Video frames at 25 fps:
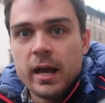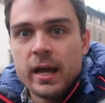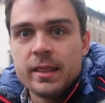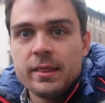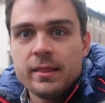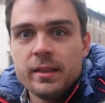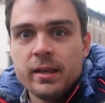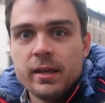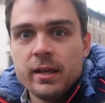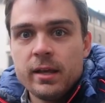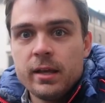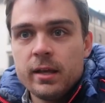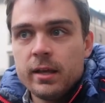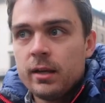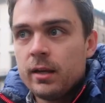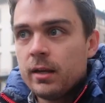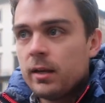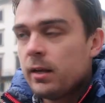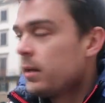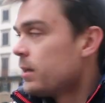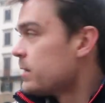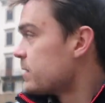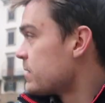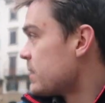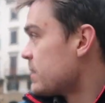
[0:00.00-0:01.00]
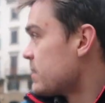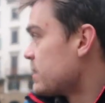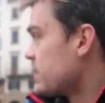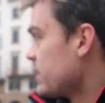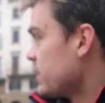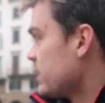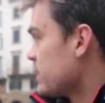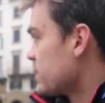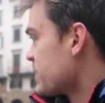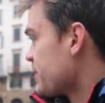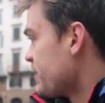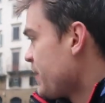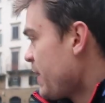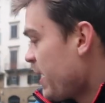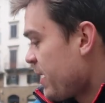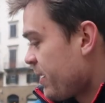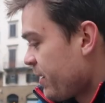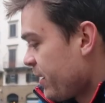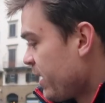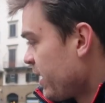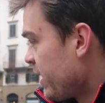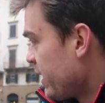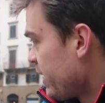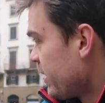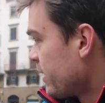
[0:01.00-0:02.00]
And then since it is
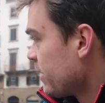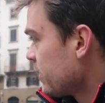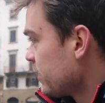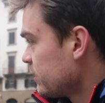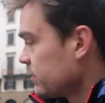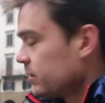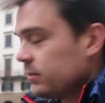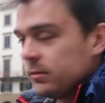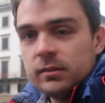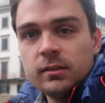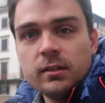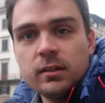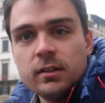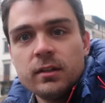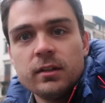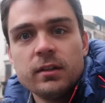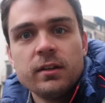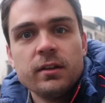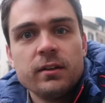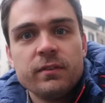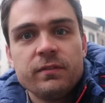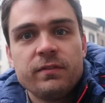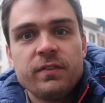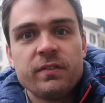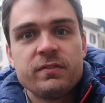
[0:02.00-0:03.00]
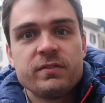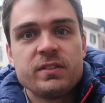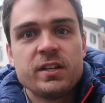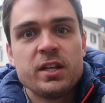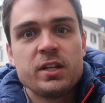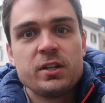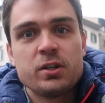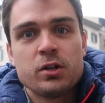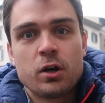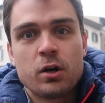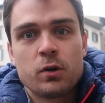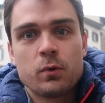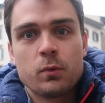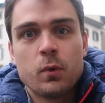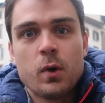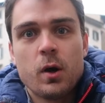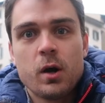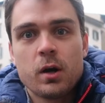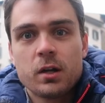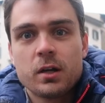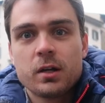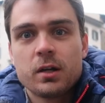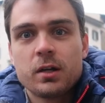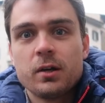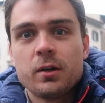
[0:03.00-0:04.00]
about a 15 yard
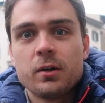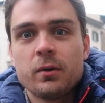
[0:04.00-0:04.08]
walk,